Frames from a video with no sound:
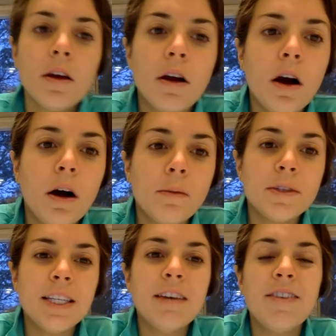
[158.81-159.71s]
comes
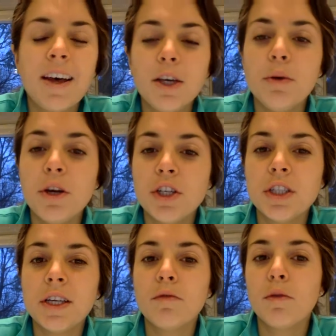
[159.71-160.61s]
the
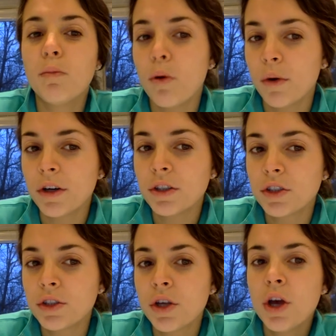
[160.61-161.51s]
evaluations and
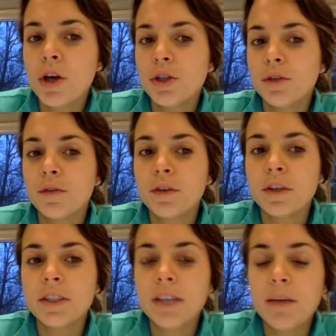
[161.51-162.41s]
reports. So for
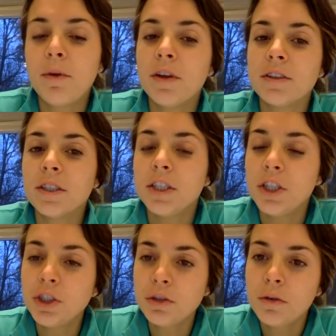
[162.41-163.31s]
example, there's a
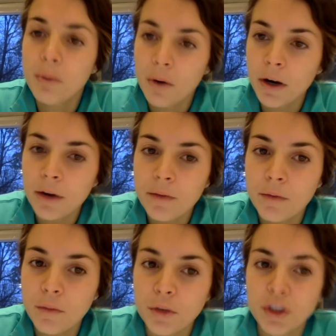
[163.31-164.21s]
teacher report,
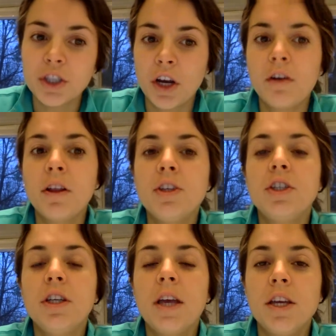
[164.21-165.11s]
which the general
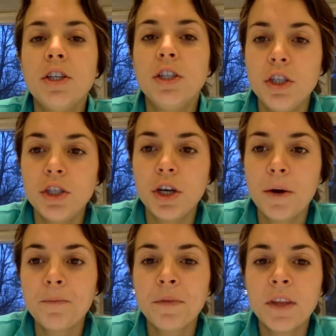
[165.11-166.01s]
education
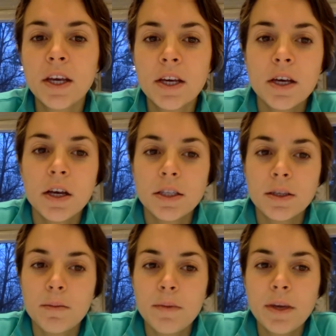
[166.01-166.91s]
teacher
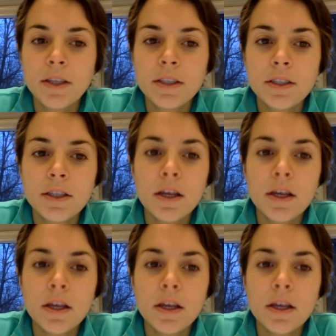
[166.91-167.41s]
submits,